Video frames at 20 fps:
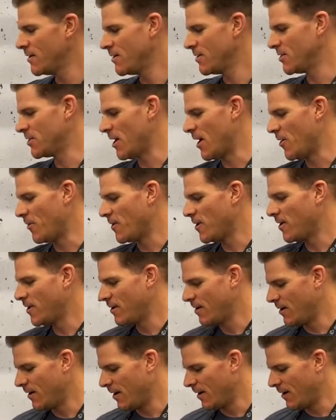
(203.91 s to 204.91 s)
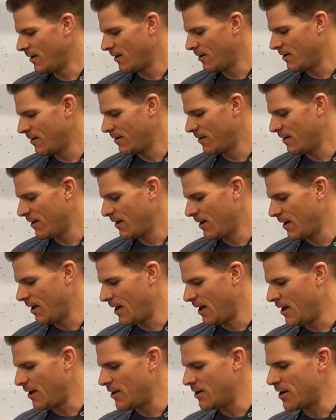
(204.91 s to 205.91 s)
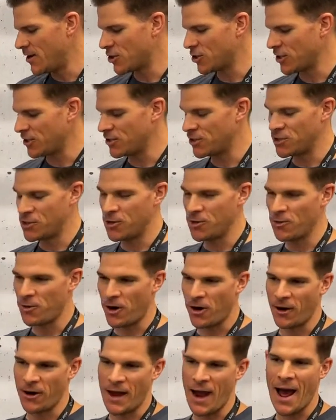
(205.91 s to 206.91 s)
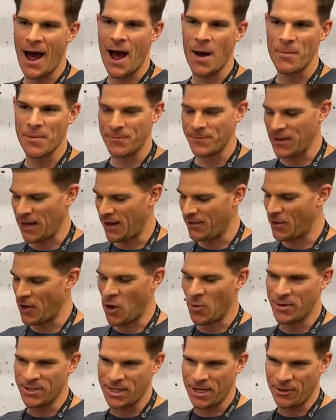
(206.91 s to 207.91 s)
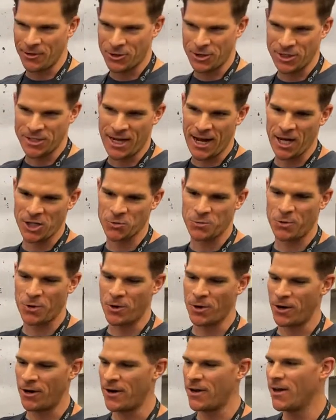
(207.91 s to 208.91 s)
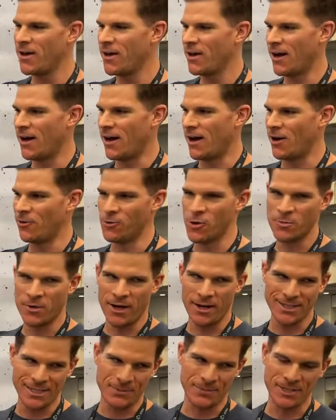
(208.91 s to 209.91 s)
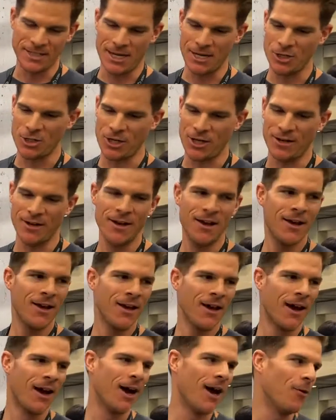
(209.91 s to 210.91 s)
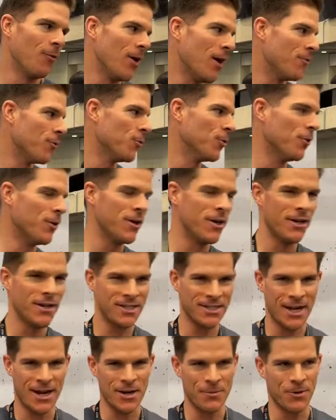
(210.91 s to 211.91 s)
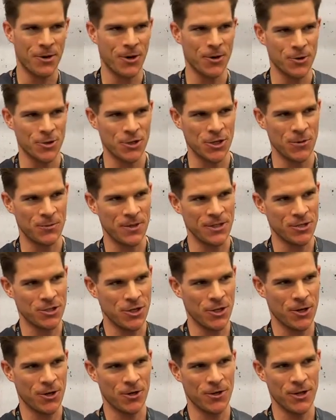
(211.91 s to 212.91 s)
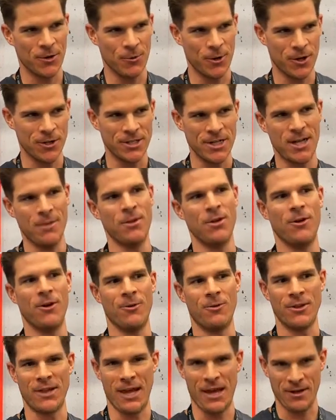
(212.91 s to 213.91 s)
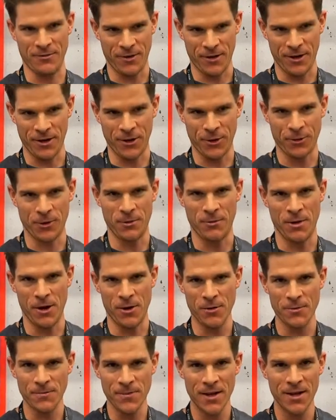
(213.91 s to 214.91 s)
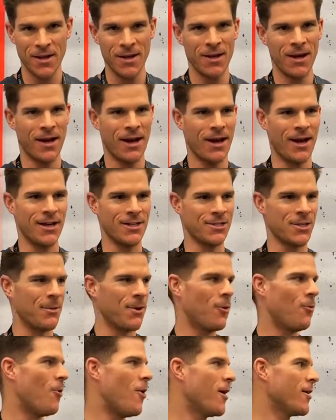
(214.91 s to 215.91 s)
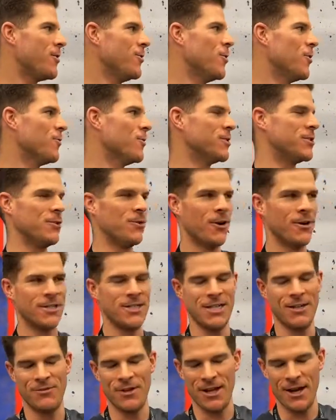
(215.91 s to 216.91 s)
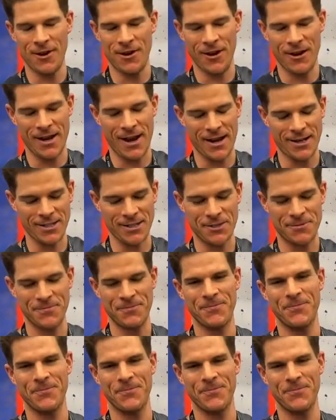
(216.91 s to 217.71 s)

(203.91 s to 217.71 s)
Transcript: So, in addition to our app and the home intelligence dashboard, uh, room customization, uh, we have a really exciting partnership this year that we are debuting with Ava and the remote. Uh, so I'm going to walk you over to our TV area next.